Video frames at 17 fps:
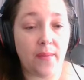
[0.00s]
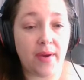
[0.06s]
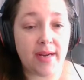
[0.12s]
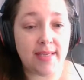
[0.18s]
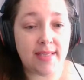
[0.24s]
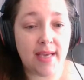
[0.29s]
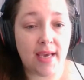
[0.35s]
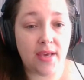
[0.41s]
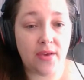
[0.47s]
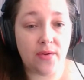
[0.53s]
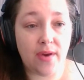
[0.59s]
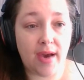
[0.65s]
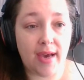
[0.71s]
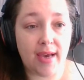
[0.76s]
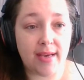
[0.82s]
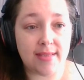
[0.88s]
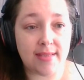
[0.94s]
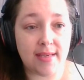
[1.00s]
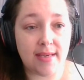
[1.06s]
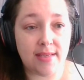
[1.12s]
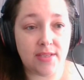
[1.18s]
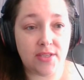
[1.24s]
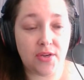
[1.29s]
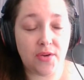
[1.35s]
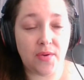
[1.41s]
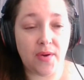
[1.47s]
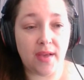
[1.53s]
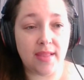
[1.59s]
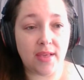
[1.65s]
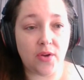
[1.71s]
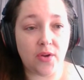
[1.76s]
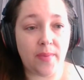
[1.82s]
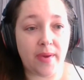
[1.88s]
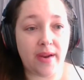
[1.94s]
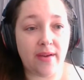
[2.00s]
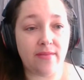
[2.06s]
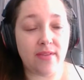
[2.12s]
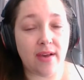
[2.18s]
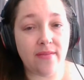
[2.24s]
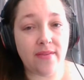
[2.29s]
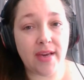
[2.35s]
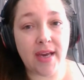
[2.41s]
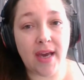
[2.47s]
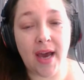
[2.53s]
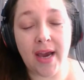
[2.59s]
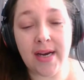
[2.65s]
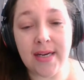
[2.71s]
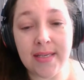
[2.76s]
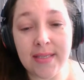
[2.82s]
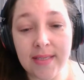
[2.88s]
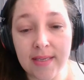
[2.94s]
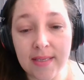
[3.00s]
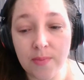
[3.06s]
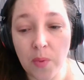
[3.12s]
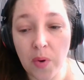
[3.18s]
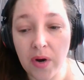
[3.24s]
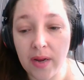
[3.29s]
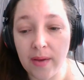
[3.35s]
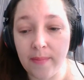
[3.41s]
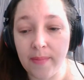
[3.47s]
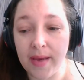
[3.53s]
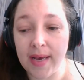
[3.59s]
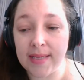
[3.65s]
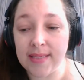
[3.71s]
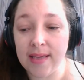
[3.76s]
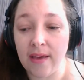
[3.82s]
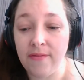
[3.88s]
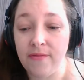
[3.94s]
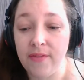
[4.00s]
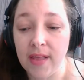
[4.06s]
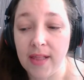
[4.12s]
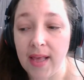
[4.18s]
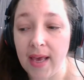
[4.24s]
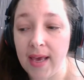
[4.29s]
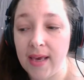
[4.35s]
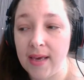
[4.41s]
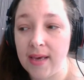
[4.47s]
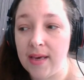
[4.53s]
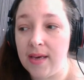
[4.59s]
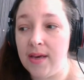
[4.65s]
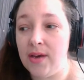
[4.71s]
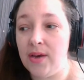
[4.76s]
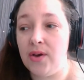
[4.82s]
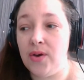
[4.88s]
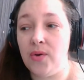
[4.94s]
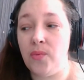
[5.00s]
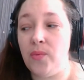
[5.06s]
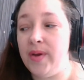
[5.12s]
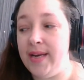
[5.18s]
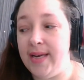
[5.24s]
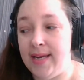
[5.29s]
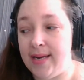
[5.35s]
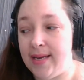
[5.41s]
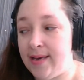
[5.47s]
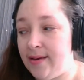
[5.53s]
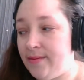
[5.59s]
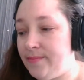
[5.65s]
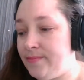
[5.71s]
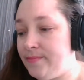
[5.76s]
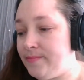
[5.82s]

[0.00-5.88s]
I want to take you guys into a little bit of loving kindness this morning, because I feel like we need it.